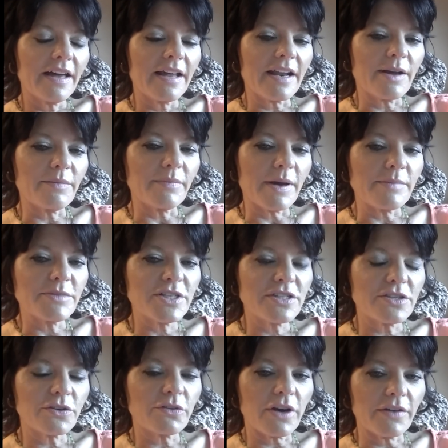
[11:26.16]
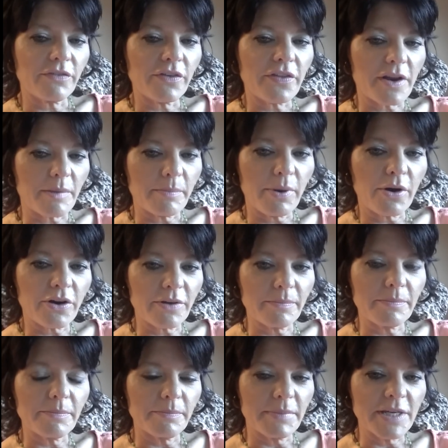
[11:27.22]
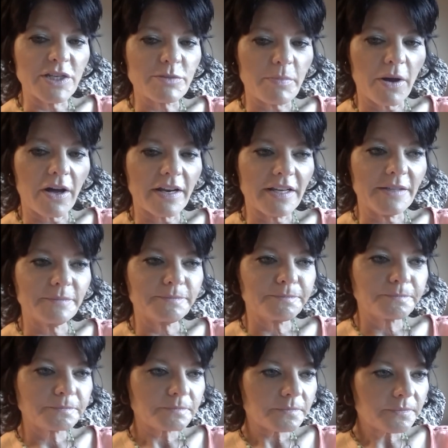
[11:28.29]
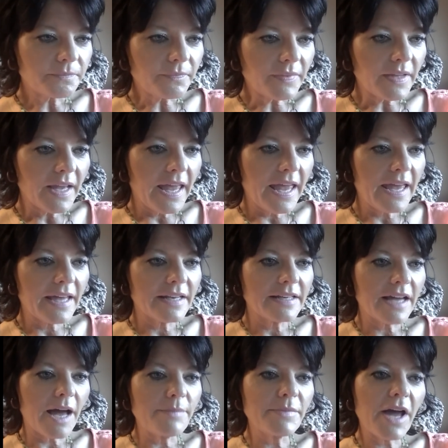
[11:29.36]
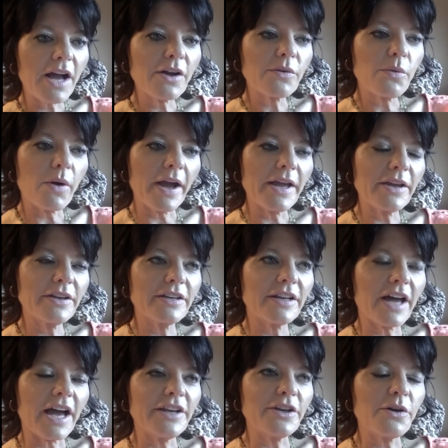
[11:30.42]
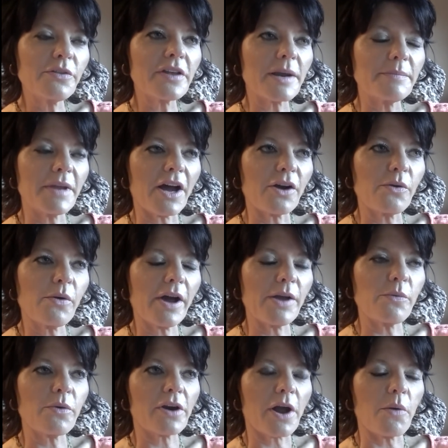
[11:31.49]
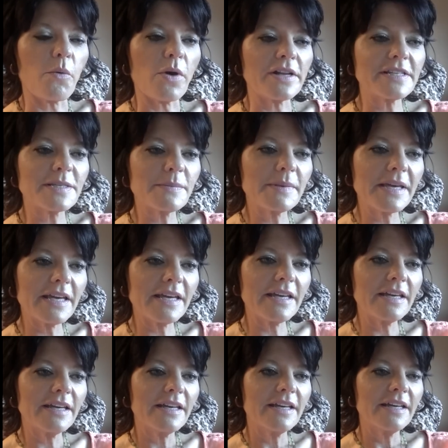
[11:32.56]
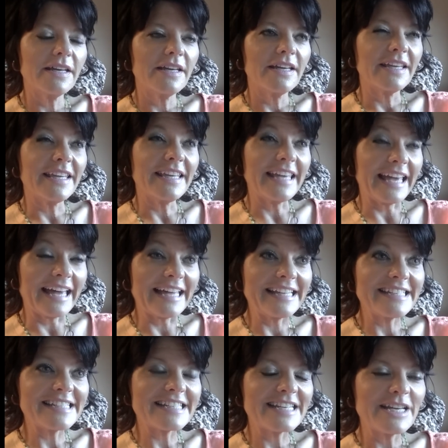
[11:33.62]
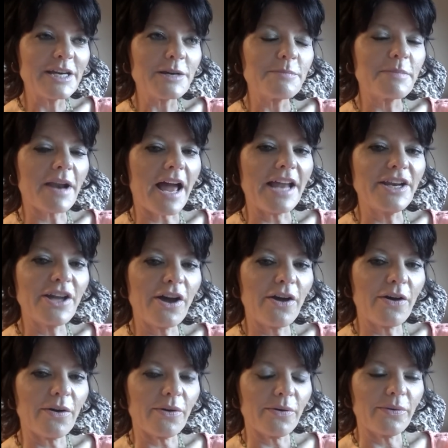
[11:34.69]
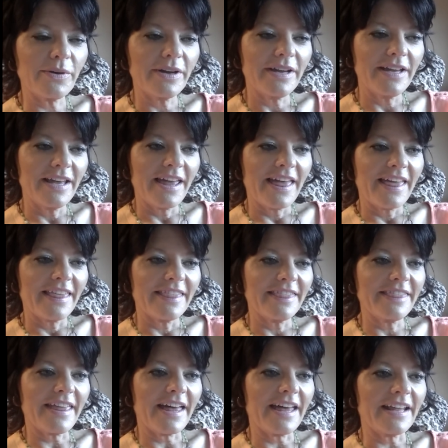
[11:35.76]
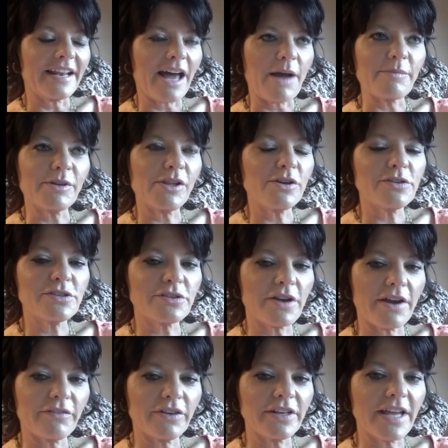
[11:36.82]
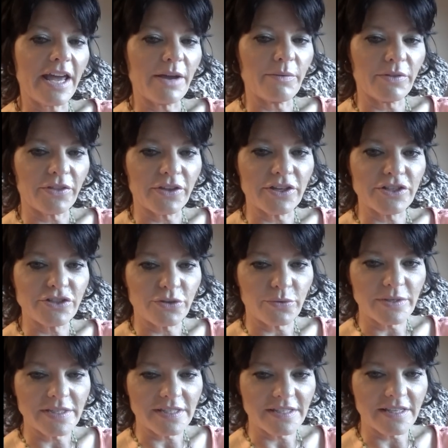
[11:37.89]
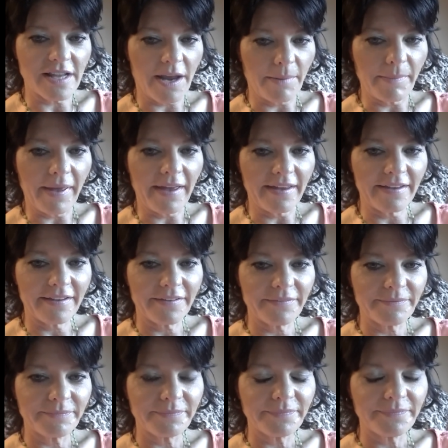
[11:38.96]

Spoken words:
And I'm just so grateful that I'm part of Beachbody. And I know that I'm not quite where I want to be yet, but I know that I'm closer every day with the good choices that I make.